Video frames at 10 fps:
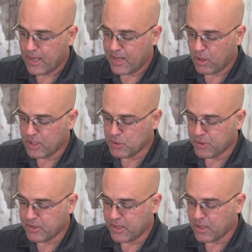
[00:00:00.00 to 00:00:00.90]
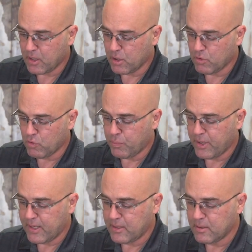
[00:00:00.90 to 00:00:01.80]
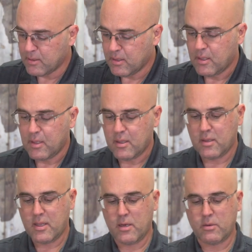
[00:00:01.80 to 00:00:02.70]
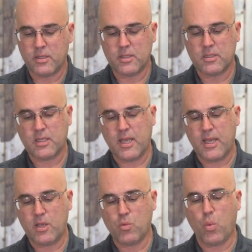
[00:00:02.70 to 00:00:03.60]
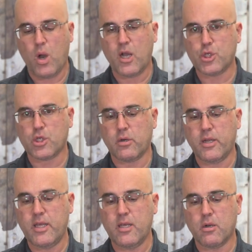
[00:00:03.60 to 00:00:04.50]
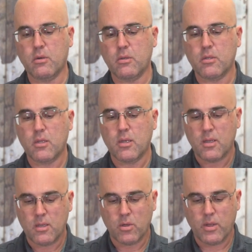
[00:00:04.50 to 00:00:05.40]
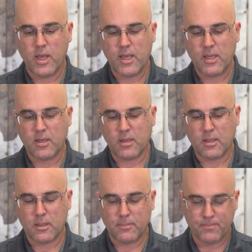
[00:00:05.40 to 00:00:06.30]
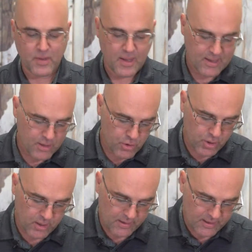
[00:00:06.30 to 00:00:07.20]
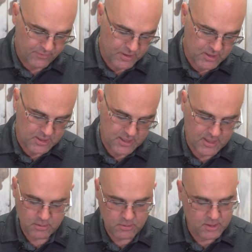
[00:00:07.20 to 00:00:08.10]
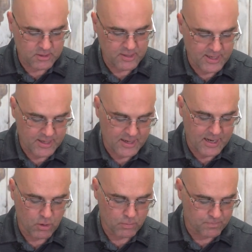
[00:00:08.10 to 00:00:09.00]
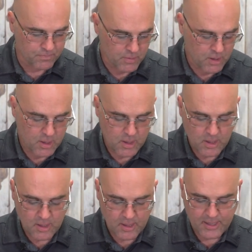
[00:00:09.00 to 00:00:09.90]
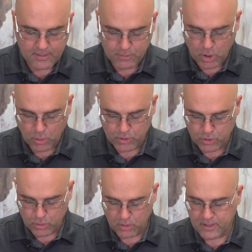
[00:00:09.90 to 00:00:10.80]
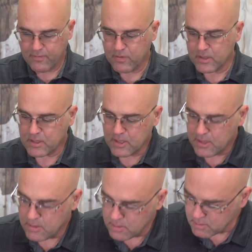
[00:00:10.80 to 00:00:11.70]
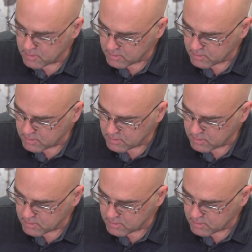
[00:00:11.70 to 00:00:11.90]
And on this particular group head, there is a washer here, okay? Um, you can leave this in, you could take it out. I am going to leave this in.